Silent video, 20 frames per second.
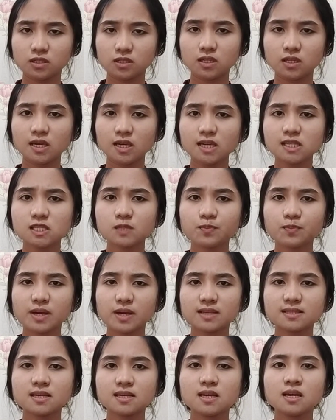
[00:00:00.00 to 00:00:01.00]
his
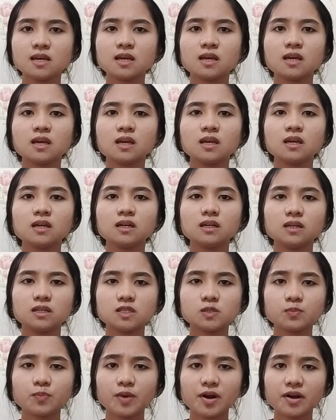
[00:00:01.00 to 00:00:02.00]

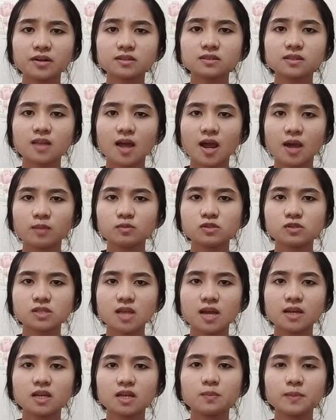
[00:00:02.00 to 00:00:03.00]
spare time
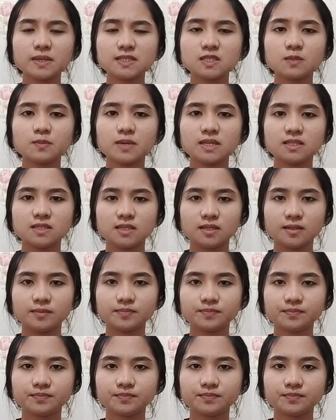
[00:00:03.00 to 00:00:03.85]
studying mathematics.